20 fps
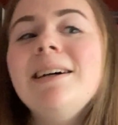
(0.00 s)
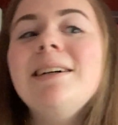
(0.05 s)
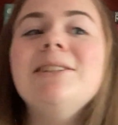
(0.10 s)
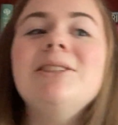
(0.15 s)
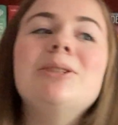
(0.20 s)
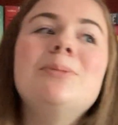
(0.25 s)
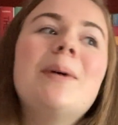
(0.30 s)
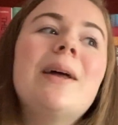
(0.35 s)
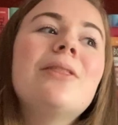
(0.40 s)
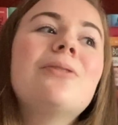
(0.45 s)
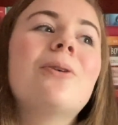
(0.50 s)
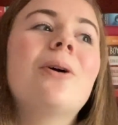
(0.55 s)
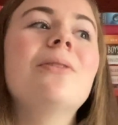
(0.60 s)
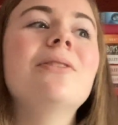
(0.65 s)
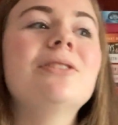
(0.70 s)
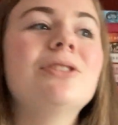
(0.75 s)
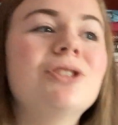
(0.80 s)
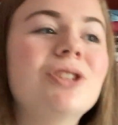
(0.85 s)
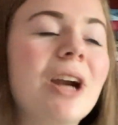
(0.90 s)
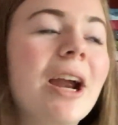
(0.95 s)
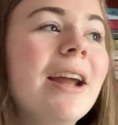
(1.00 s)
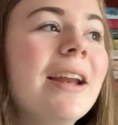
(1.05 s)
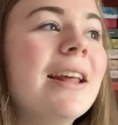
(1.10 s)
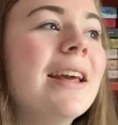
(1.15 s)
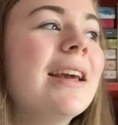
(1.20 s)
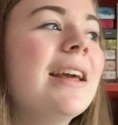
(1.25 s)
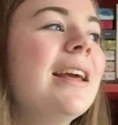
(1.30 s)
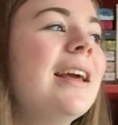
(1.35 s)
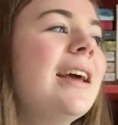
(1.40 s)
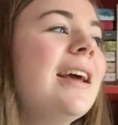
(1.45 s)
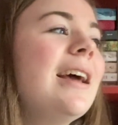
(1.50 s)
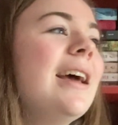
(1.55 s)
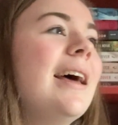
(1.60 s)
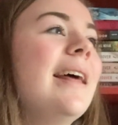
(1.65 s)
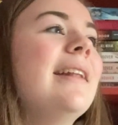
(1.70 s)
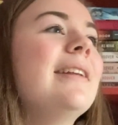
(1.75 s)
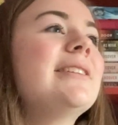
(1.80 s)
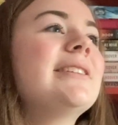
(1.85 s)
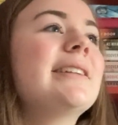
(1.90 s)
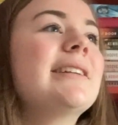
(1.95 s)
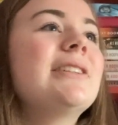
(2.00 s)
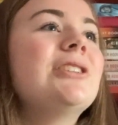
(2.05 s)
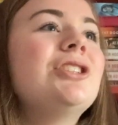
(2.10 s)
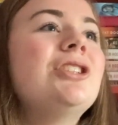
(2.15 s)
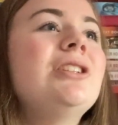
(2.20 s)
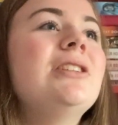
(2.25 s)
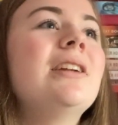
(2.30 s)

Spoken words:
She's been through all this training, and it's like she